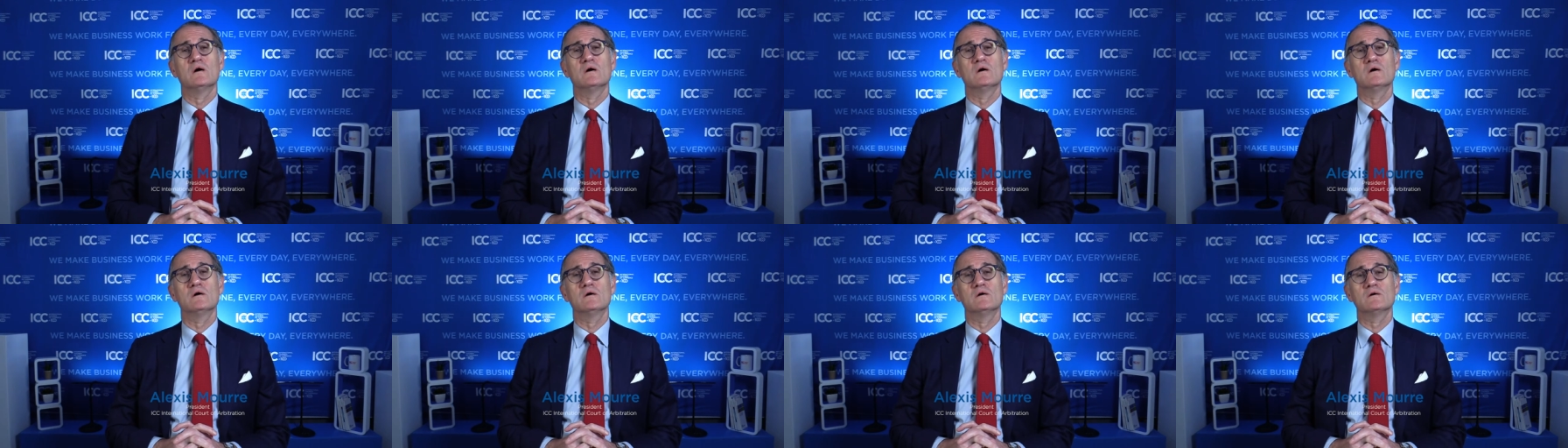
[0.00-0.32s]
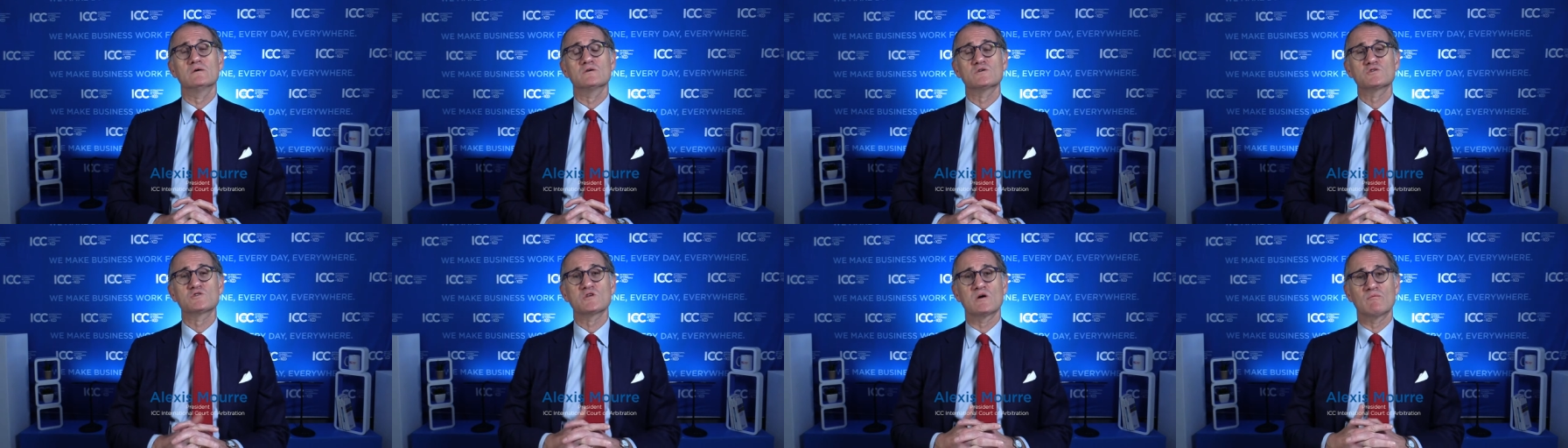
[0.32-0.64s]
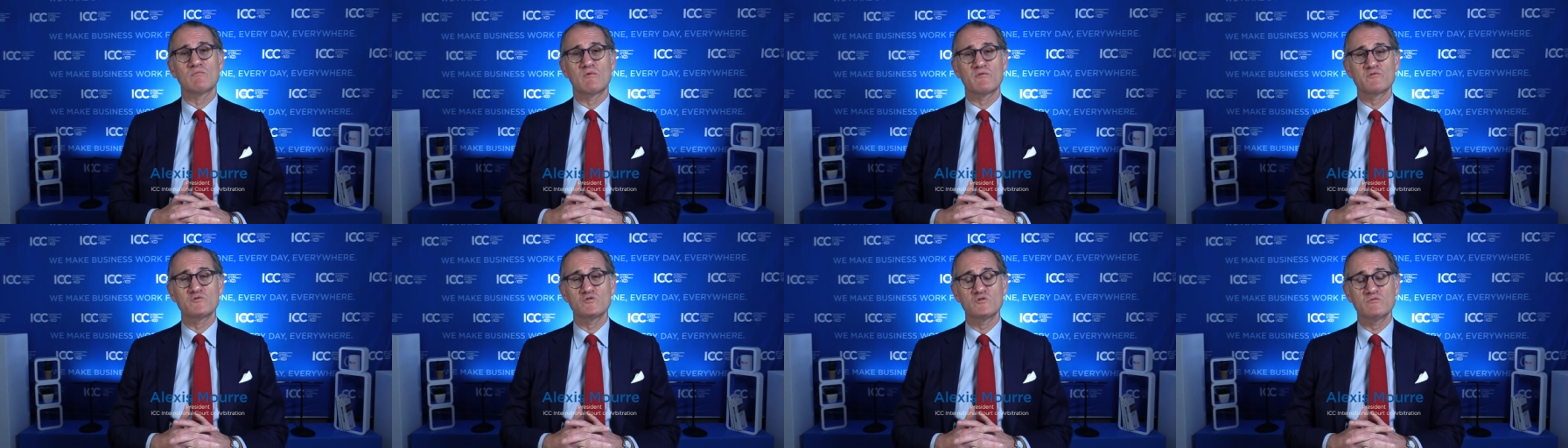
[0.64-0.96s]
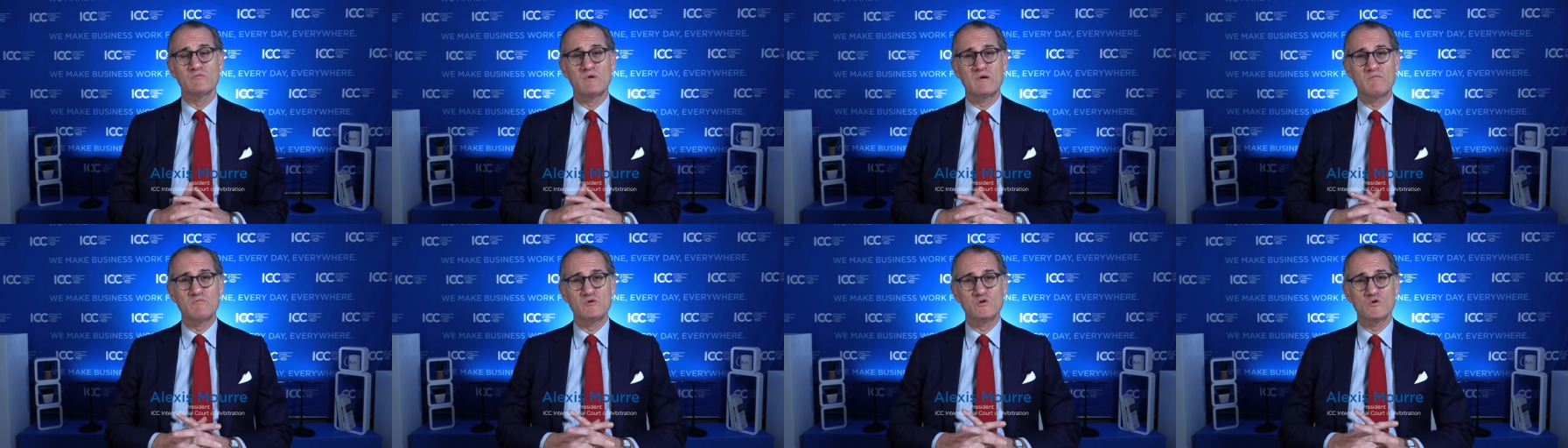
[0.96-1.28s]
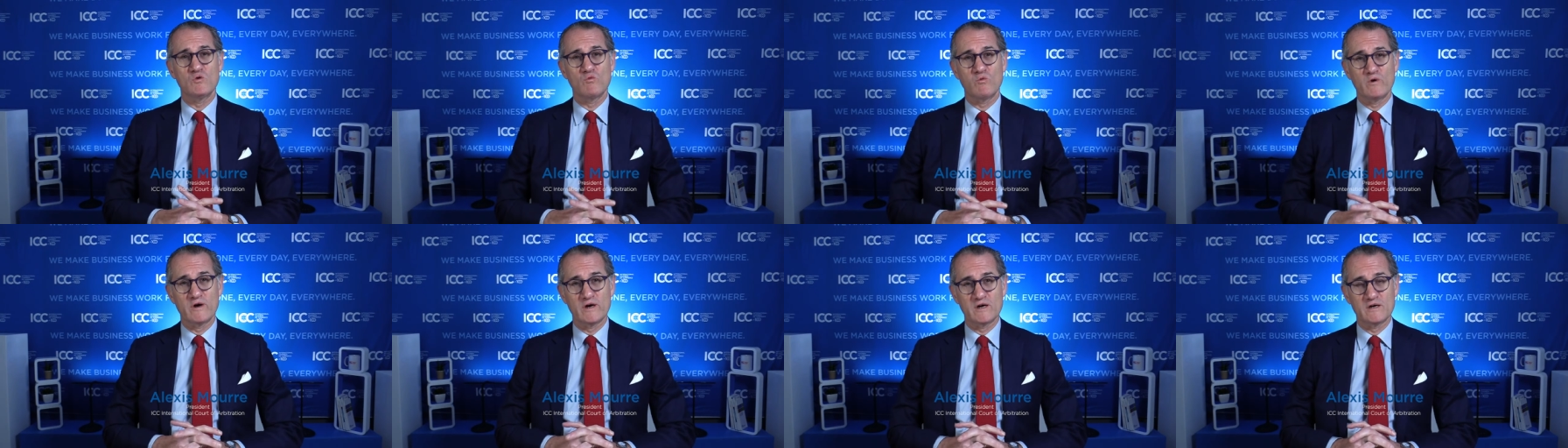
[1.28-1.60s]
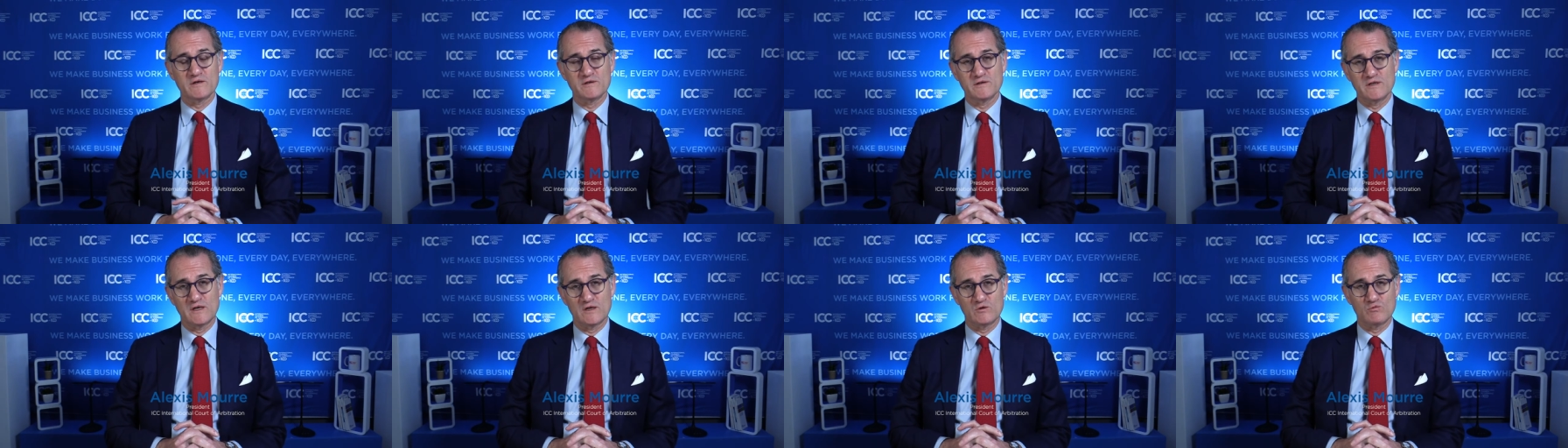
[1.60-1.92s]
Uh, some of you may be aware
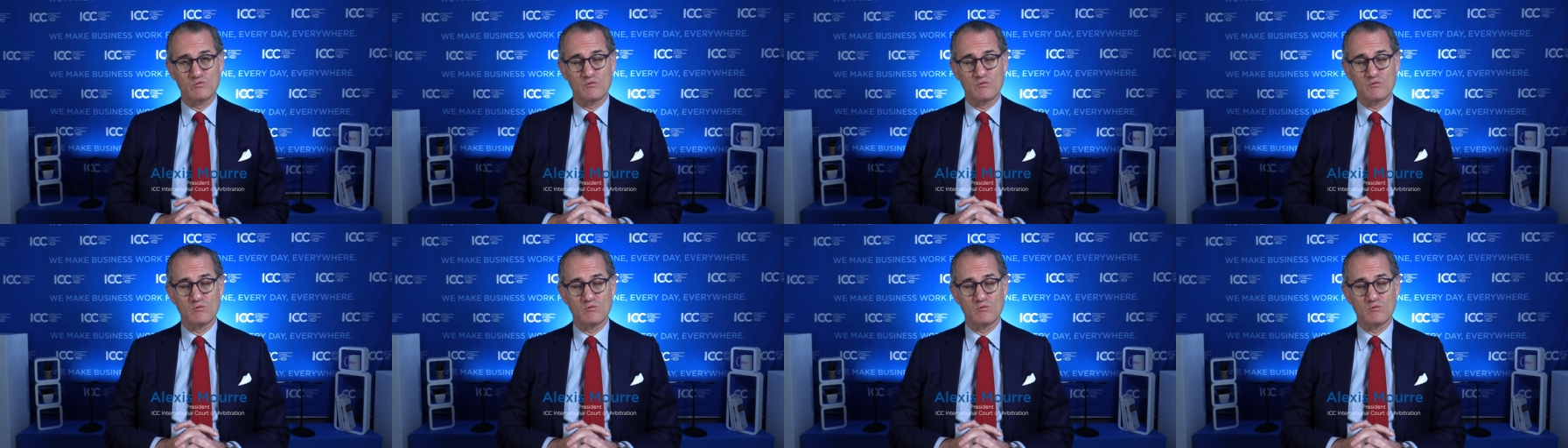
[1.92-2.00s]
that